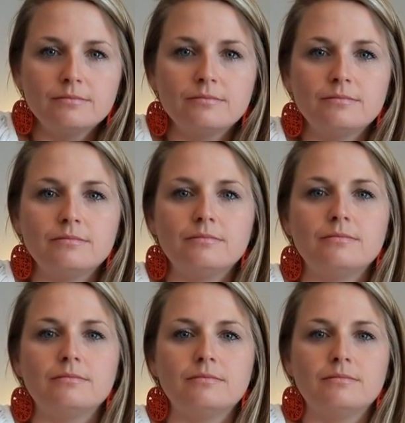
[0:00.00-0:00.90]

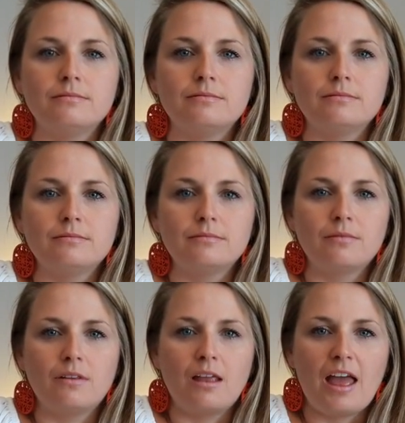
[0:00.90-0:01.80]
And
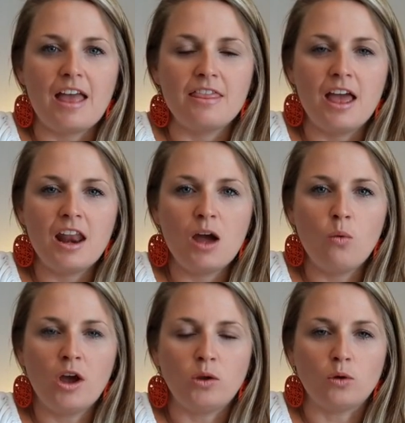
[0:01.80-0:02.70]
then I
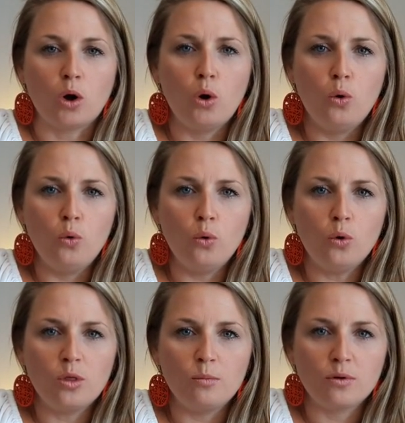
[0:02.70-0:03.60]
want you to
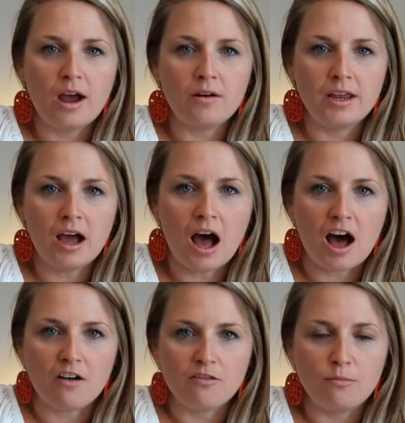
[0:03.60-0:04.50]
cool the brownie
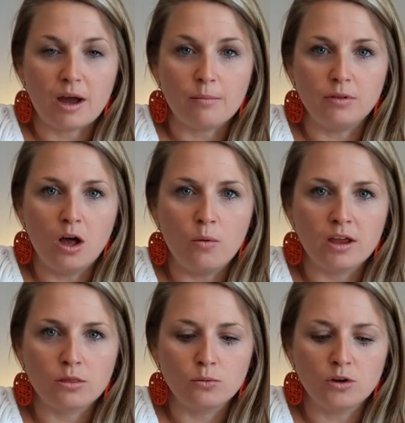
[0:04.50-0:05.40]
off by
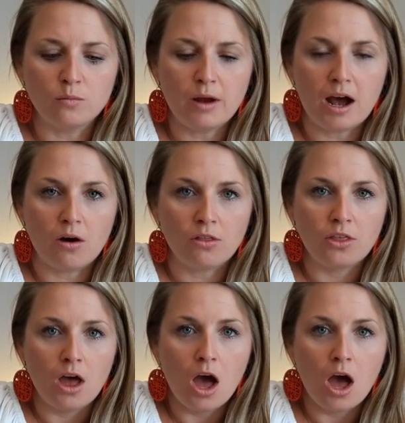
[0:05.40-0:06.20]
blowing through your mouth.